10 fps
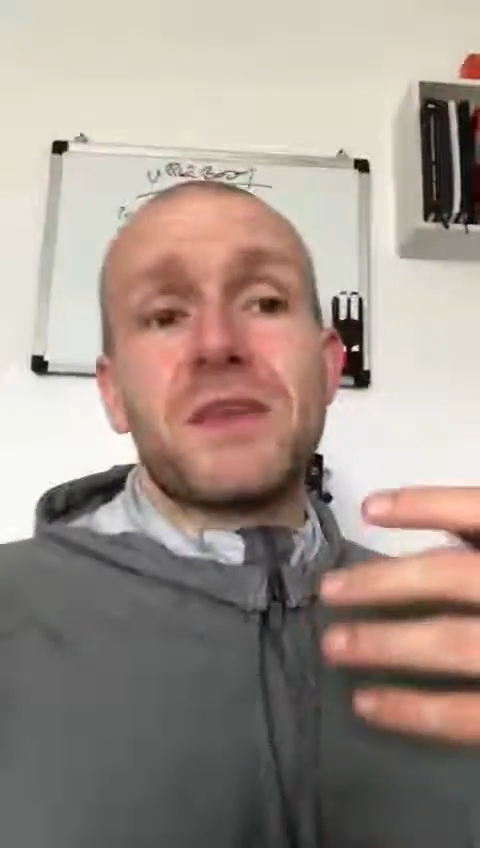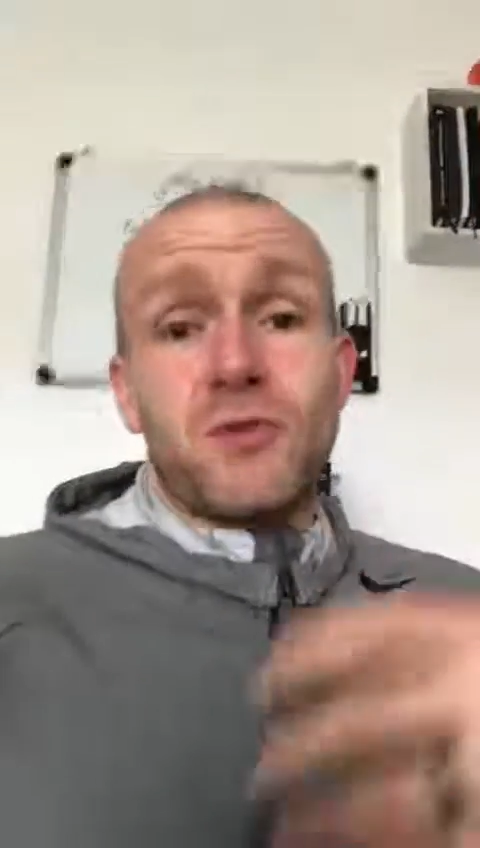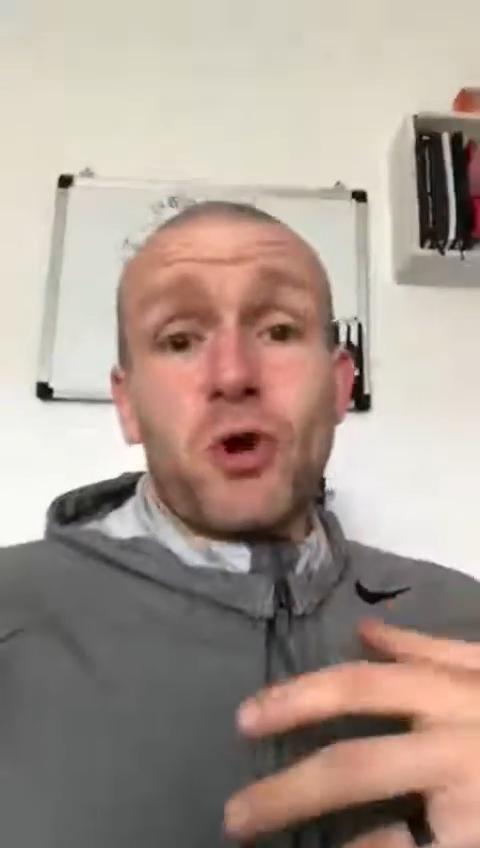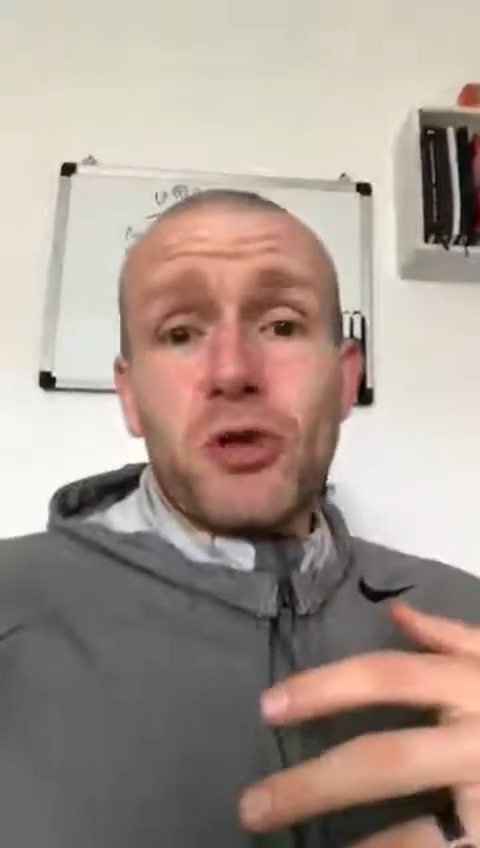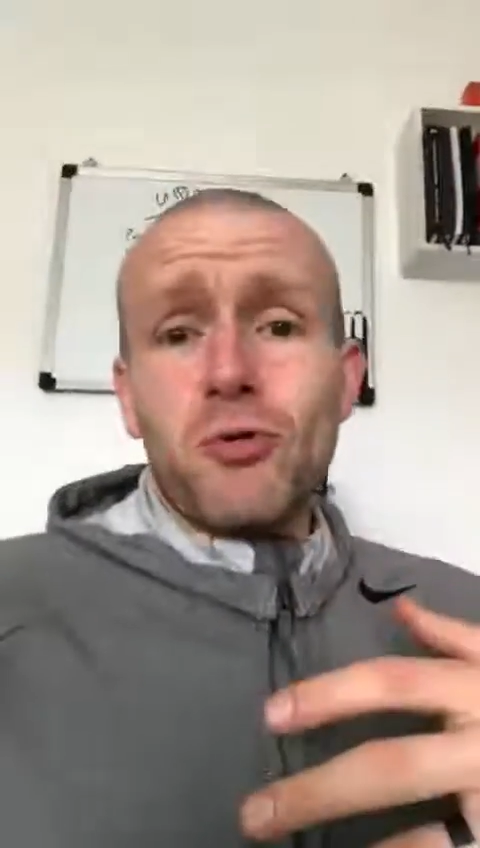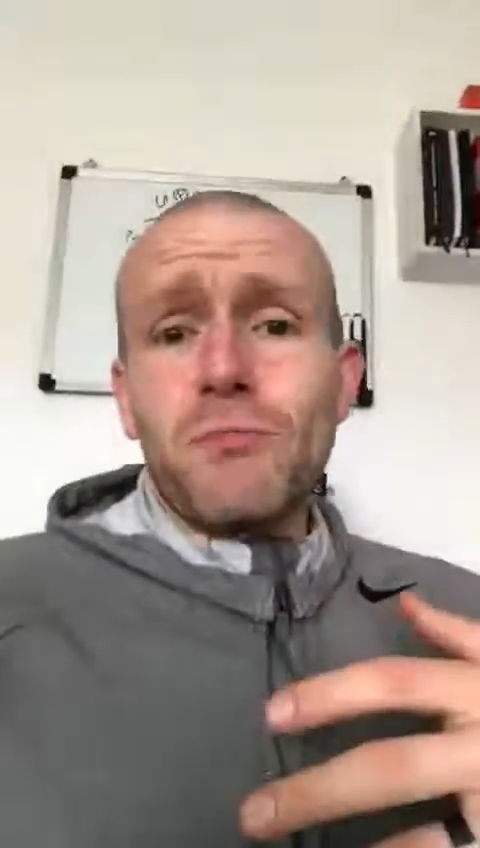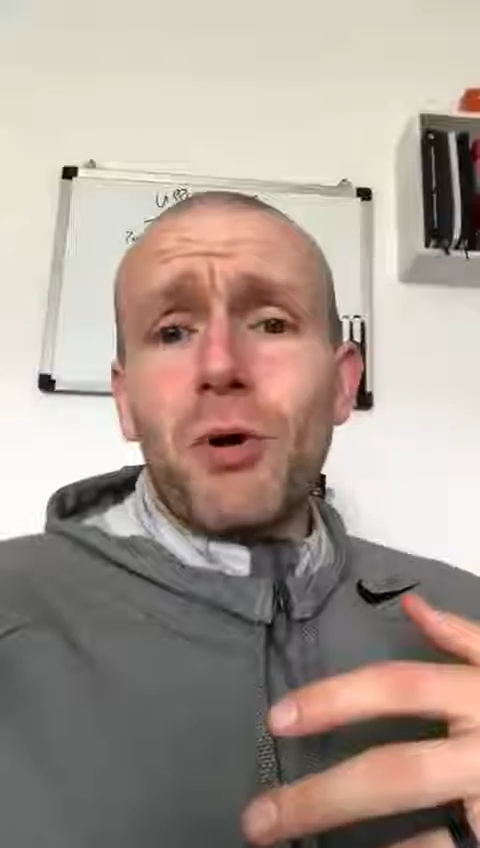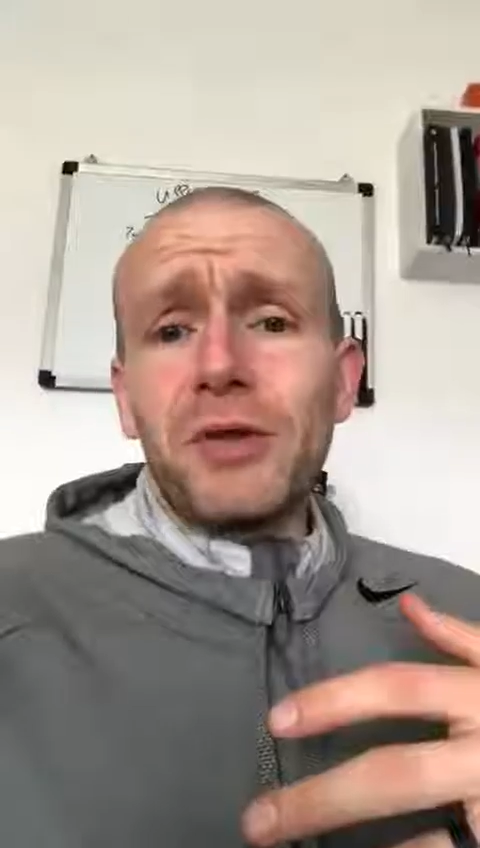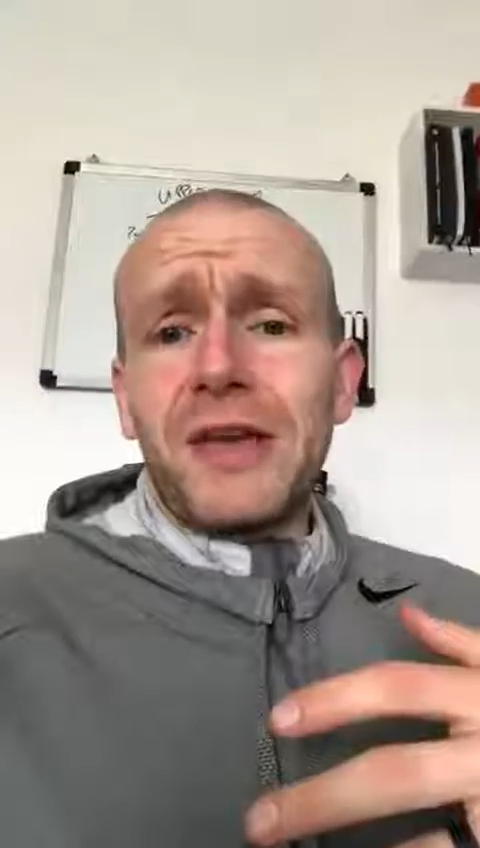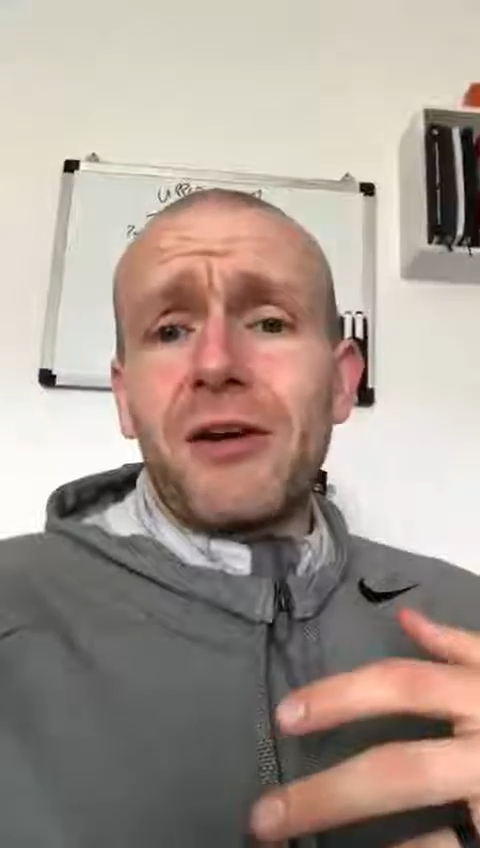You've got your own
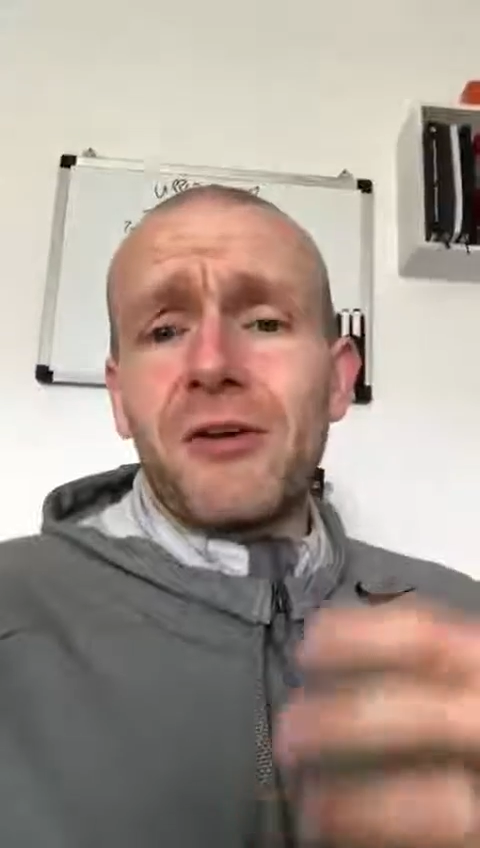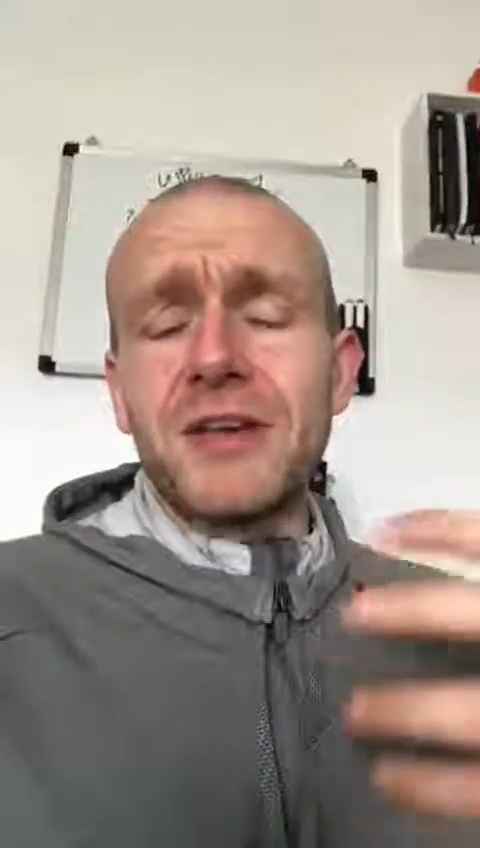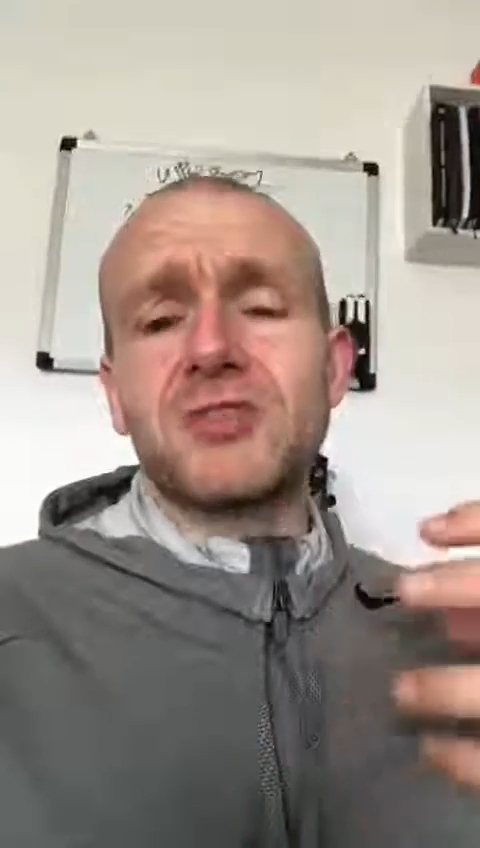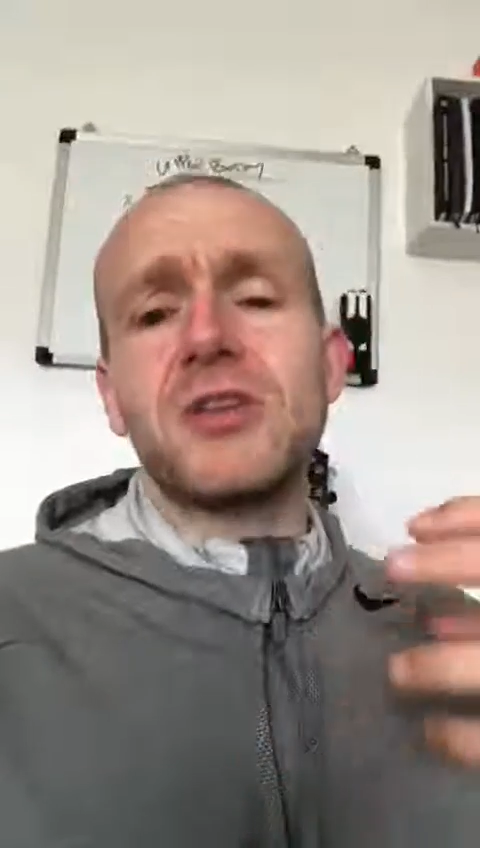body, all right.